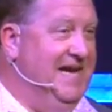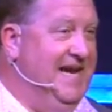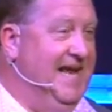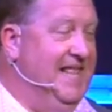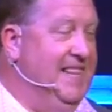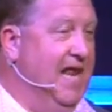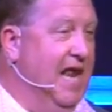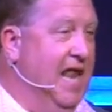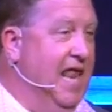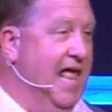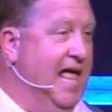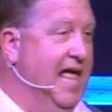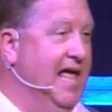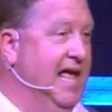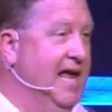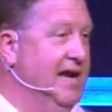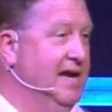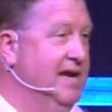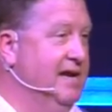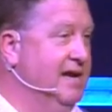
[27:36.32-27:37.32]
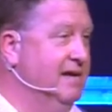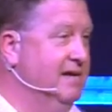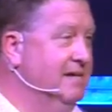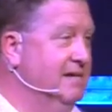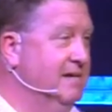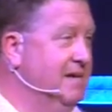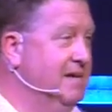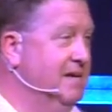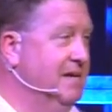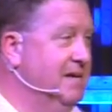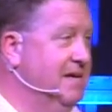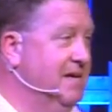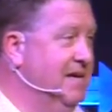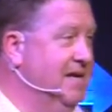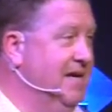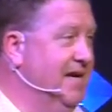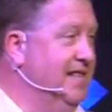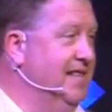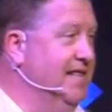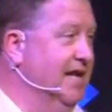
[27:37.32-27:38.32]
in the line,
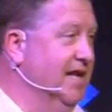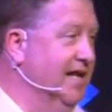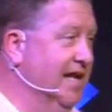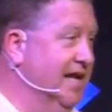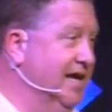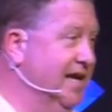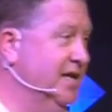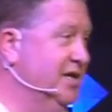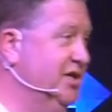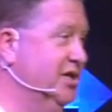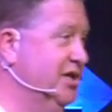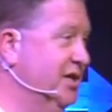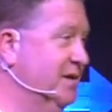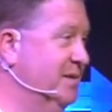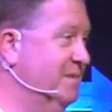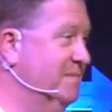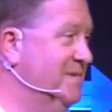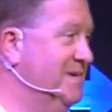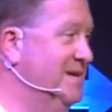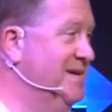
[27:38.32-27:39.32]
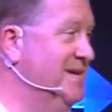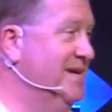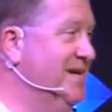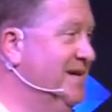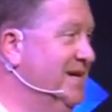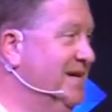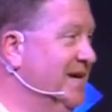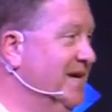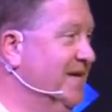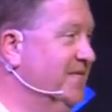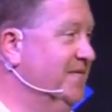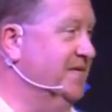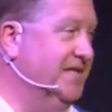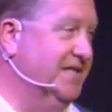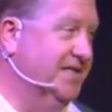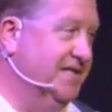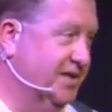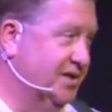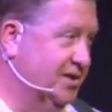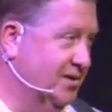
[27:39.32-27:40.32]
in the lineage of
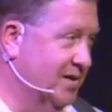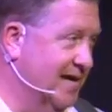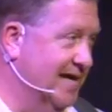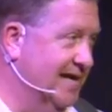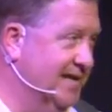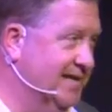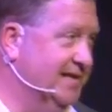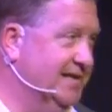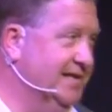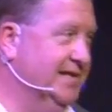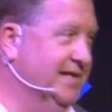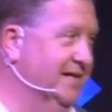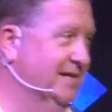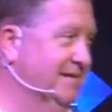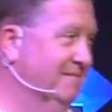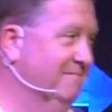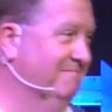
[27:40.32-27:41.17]
Jesus Christ.